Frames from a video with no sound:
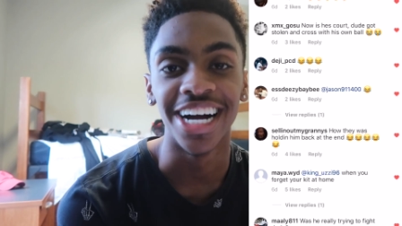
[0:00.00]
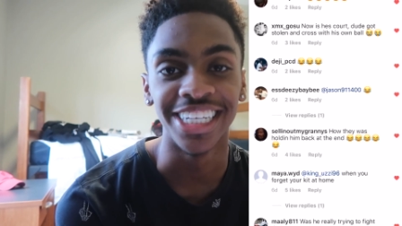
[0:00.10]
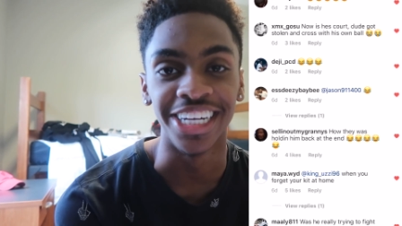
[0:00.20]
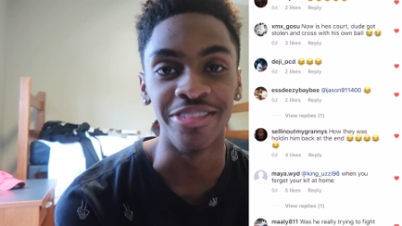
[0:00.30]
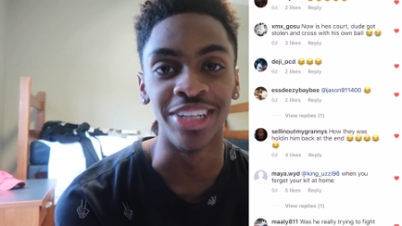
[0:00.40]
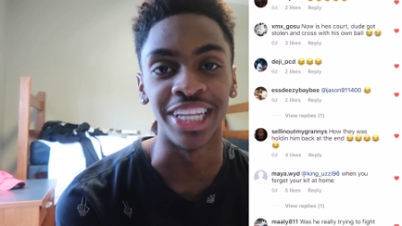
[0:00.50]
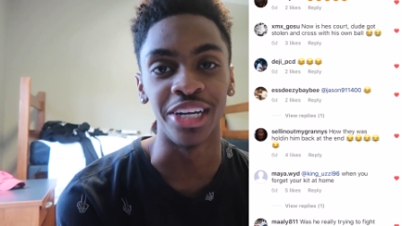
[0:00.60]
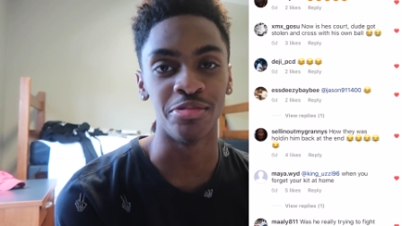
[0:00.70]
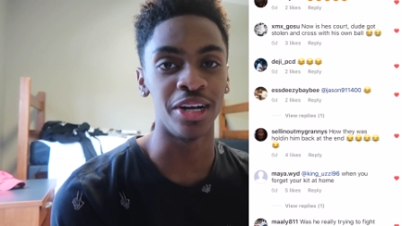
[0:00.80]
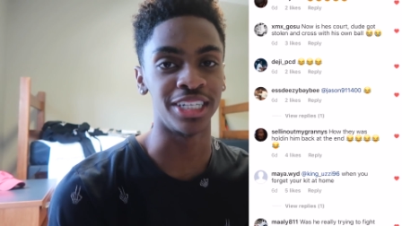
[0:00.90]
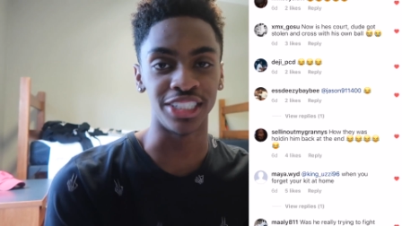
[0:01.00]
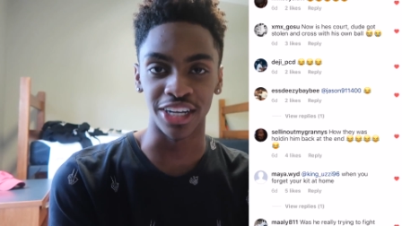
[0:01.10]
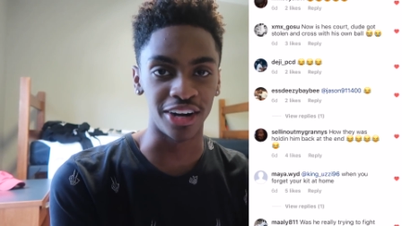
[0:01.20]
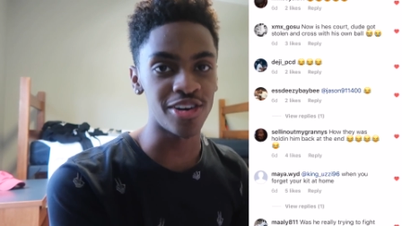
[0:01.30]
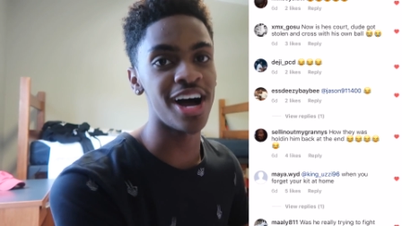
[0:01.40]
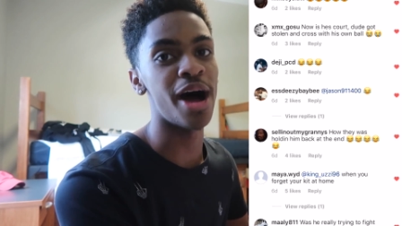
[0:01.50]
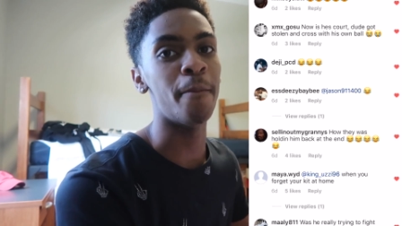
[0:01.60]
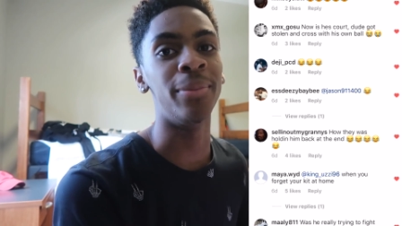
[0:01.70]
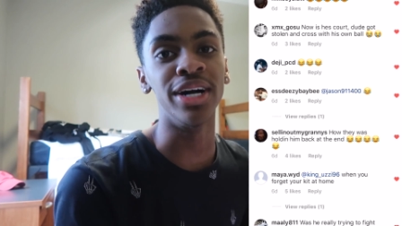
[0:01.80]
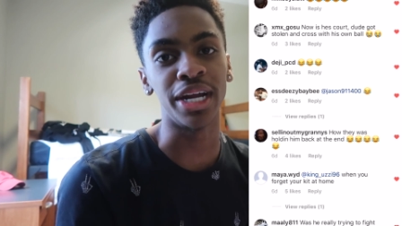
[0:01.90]
I didn't even think about it. So y'all know how
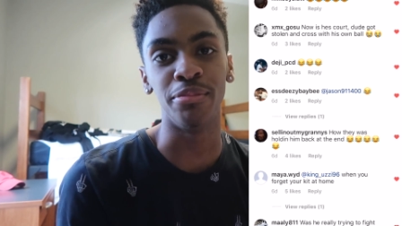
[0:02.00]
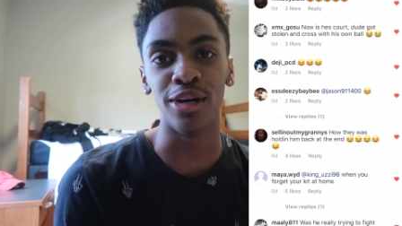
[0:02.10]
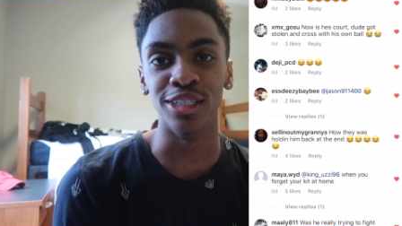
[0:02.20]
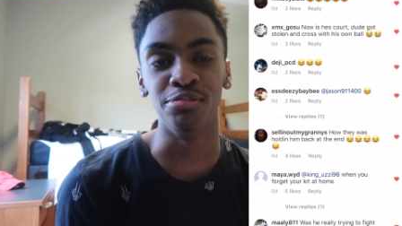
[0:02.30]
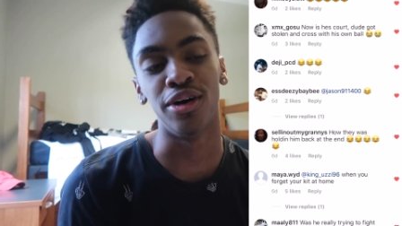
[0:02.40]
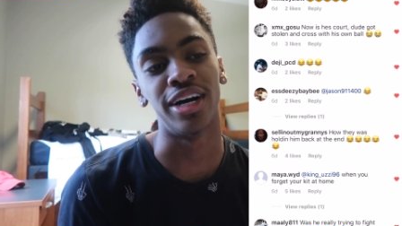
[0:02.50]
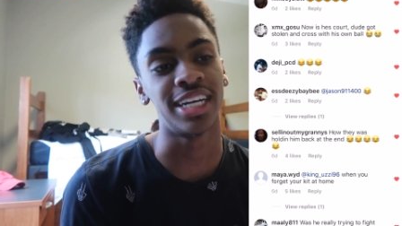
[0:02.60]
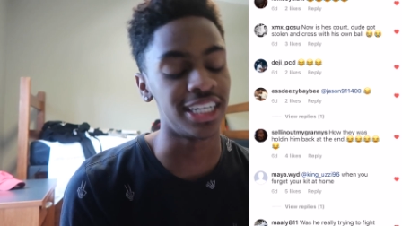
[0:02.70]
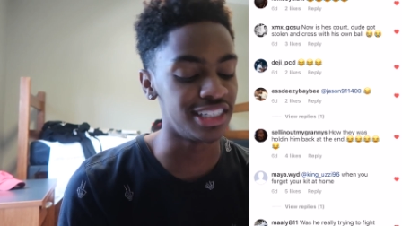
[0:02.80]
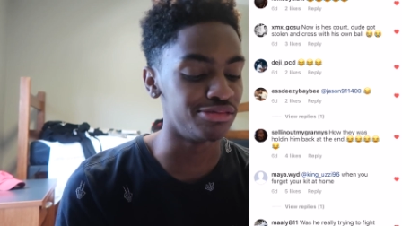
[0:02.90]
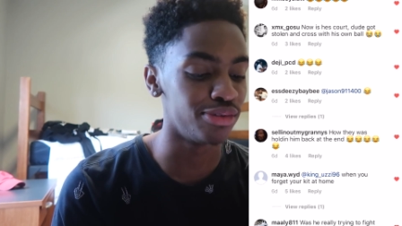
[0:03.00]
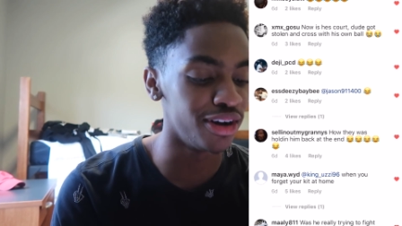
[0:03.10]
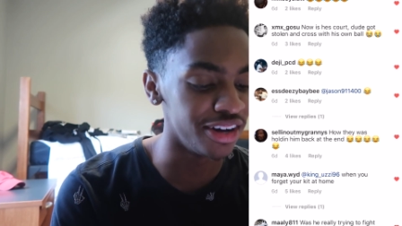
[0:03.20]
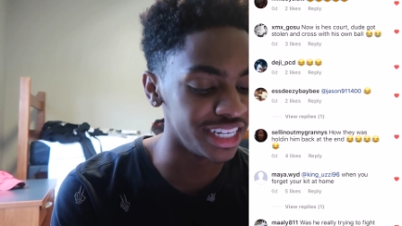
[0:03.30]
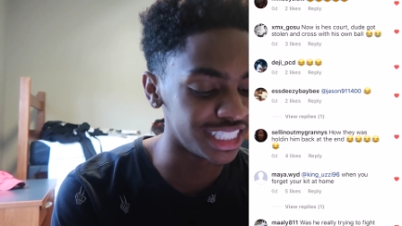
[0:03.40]
I punted Bro's ball. I kicked this ball.